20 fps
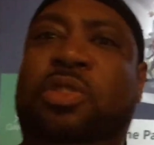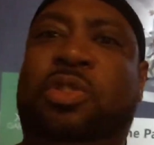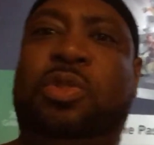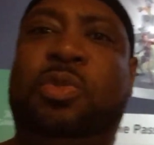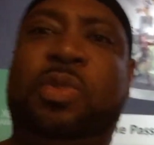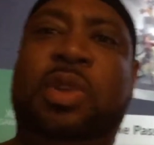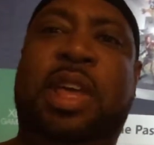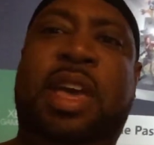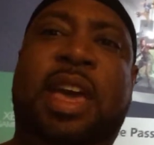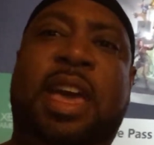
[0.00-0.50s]

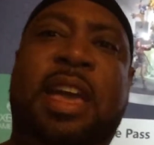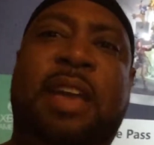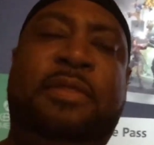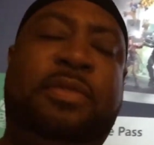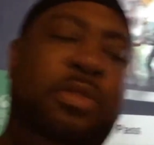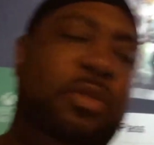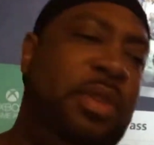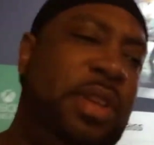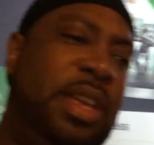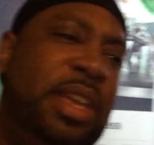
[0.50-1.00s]

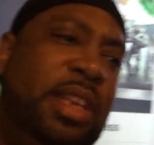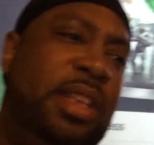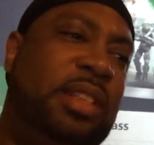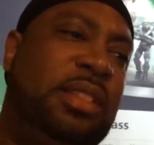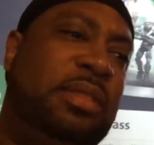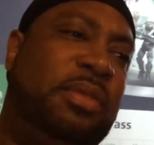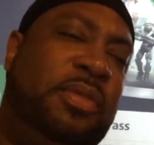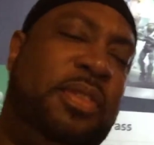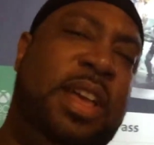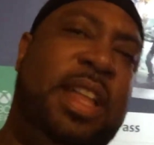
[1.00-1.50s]
2.5, 3
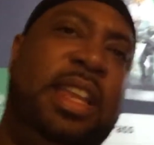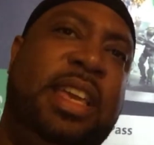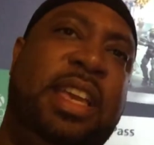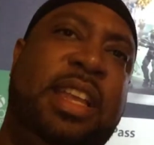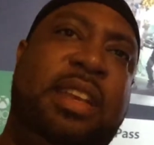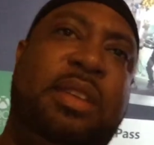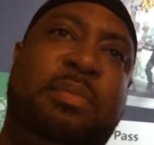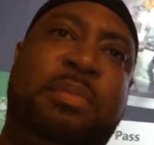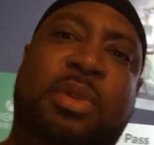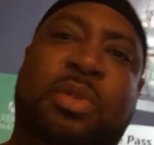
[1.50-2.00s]
years to finally
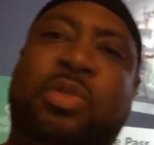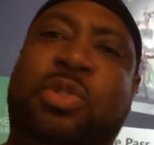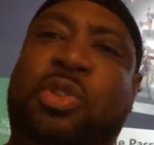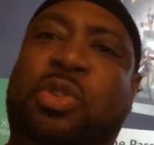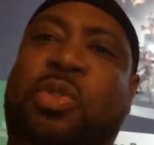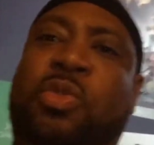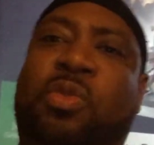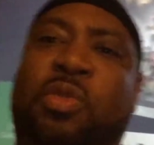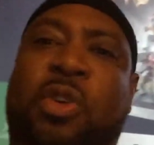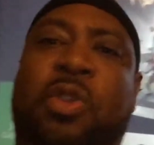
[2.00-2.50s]
get the
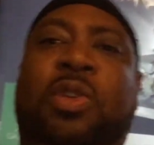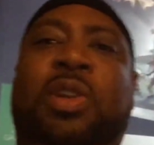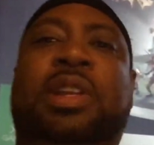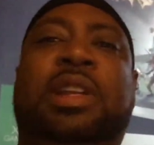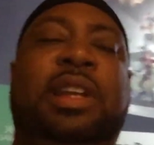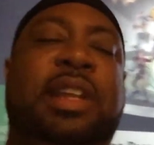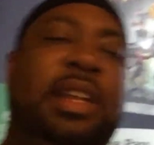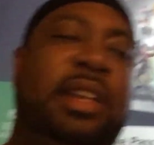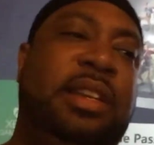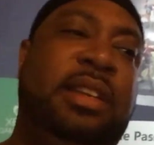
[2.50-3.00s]
mojo
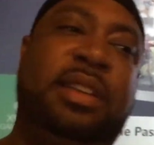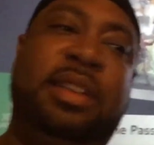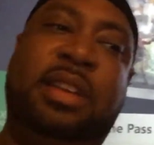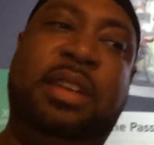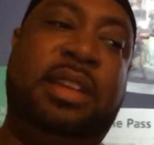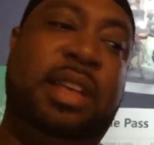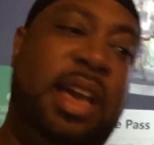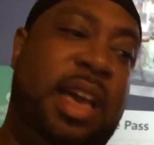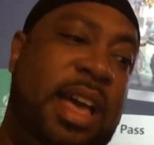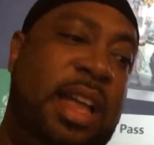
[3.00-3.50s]
rolling, and
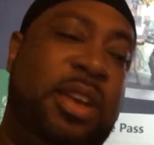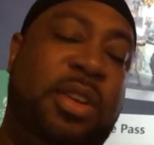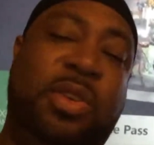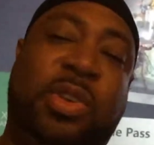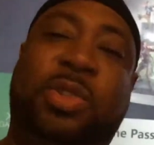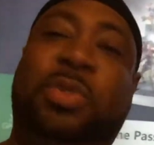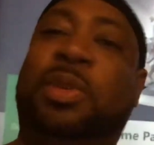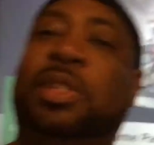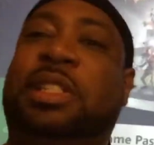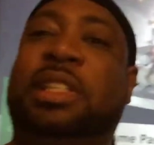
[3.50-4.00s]
God
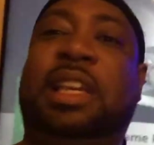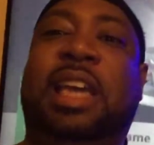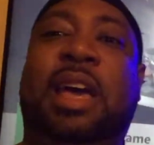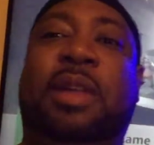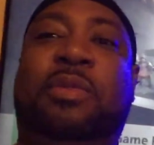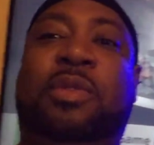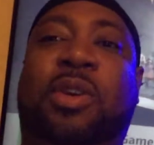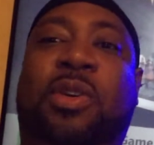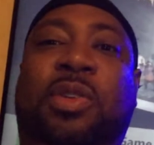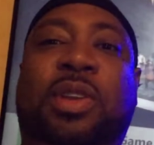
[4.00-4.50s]
knows once it
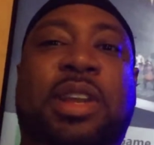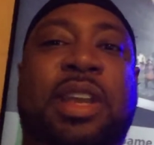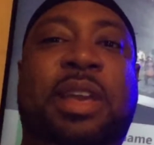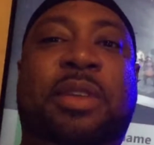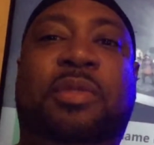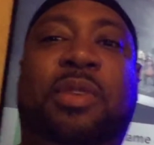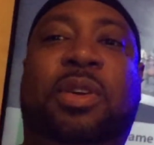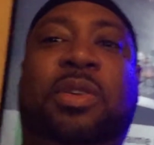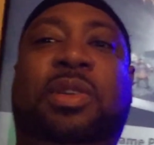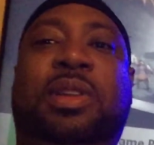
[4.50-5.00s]
got rolling,
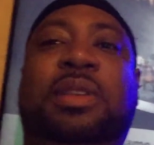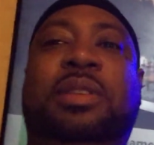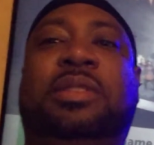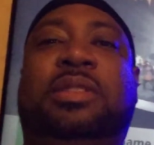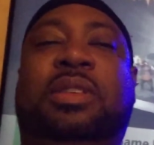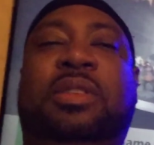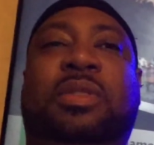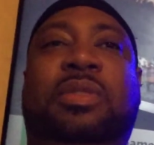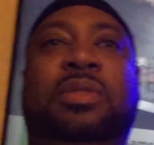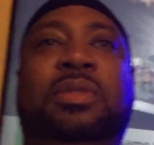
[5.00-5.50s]
they rolling.
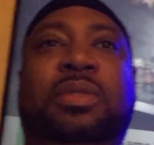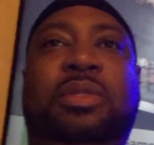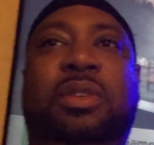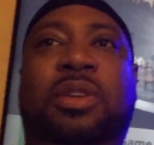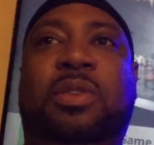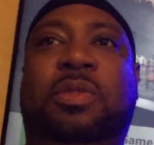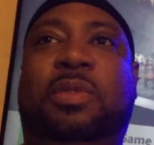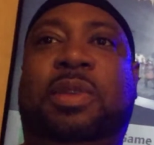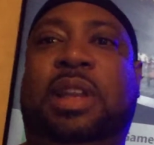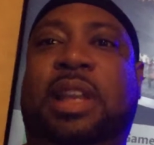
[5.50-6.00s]
So,
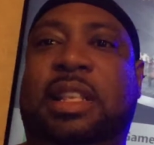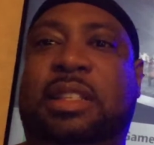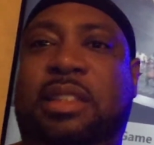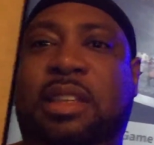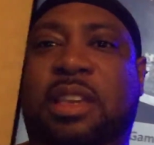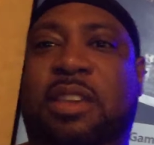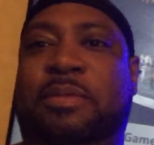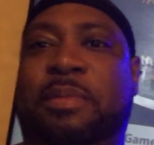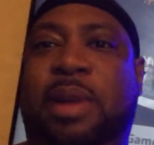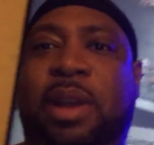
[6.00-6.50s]
let's
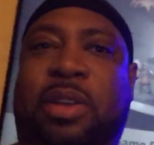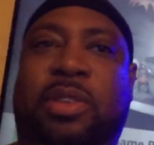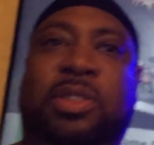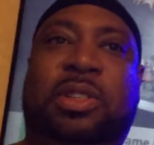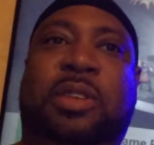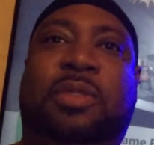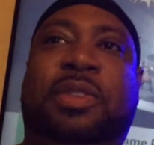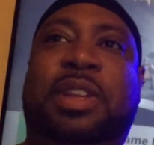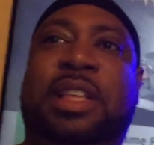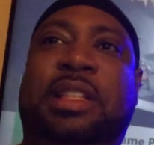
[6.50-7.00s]
give
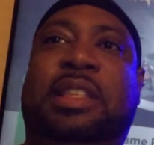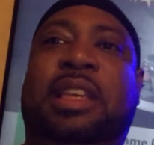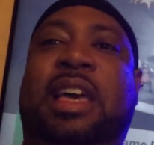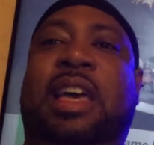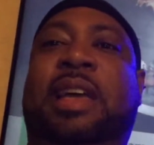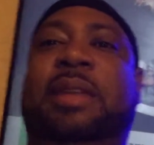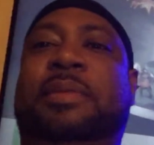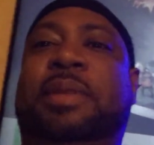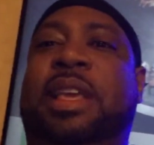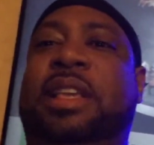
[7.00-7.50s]
Microsoft that
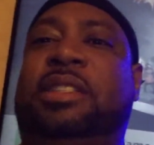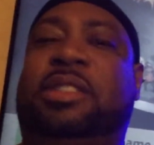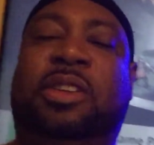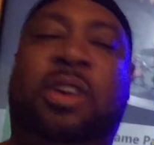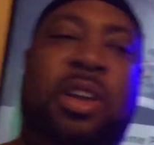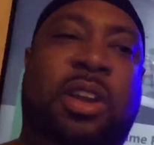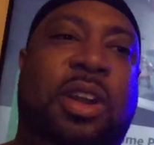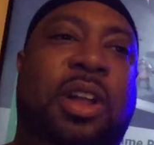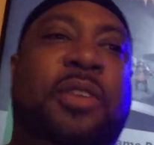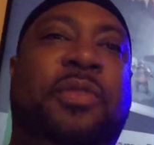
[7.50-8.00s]
time. They
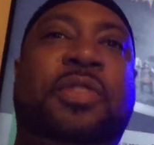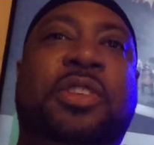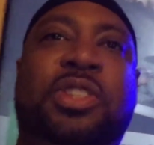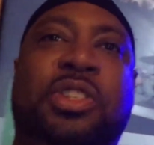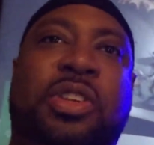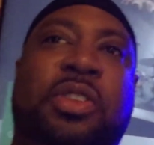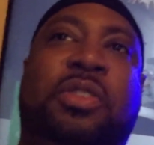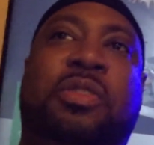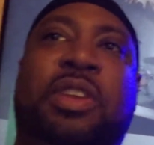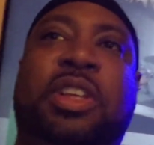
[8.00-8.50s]
started off the
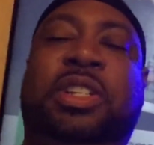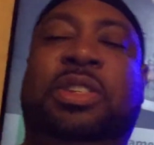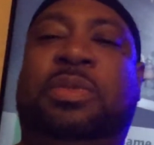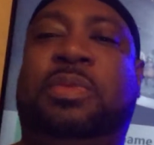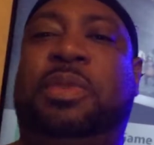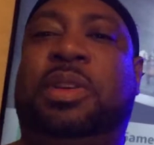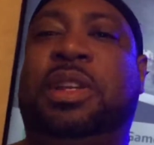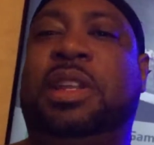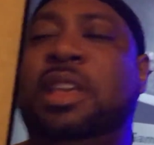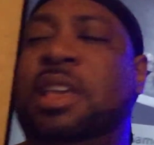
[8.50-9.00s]

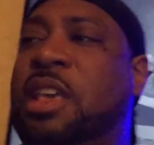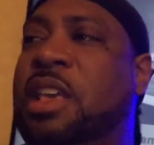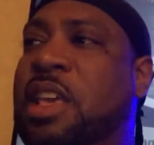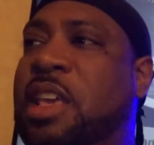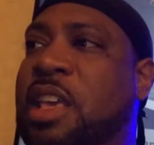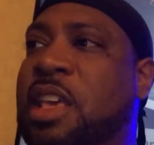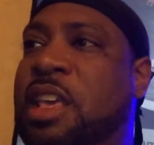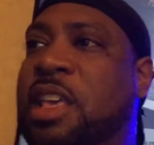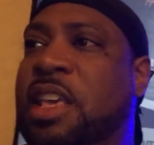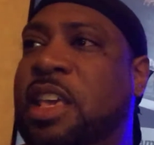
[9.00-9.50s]
generation with
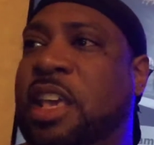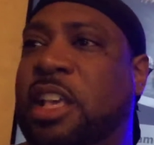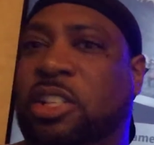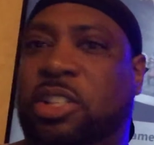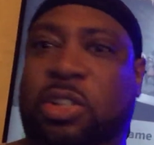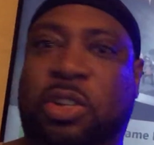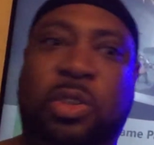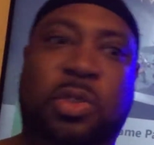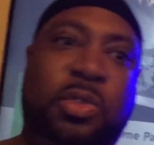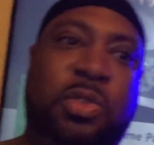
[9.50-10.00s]

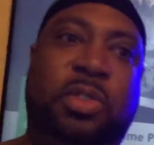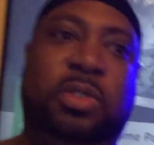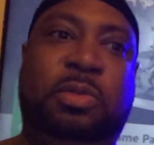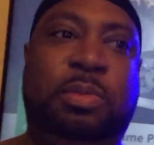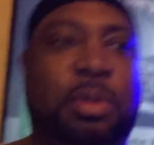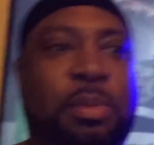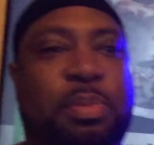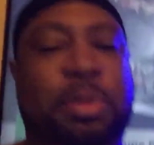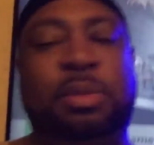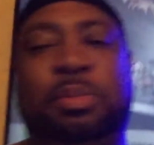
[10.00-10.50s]

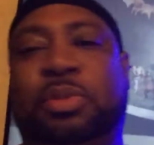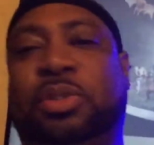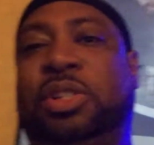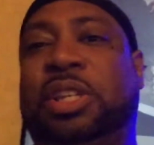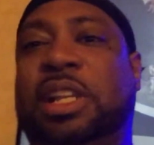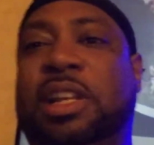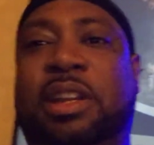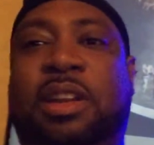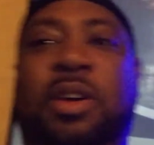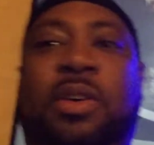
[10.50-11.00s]
exclusives, but people
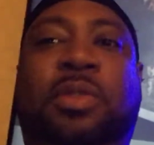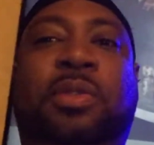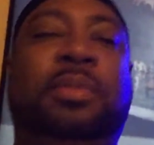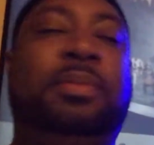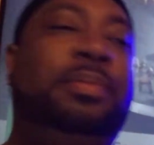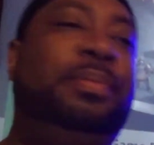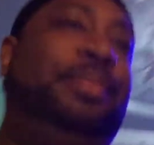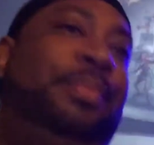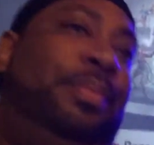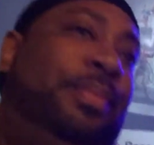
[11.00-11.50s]
shitted on
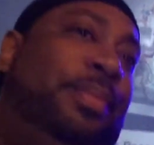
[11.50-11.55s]
them.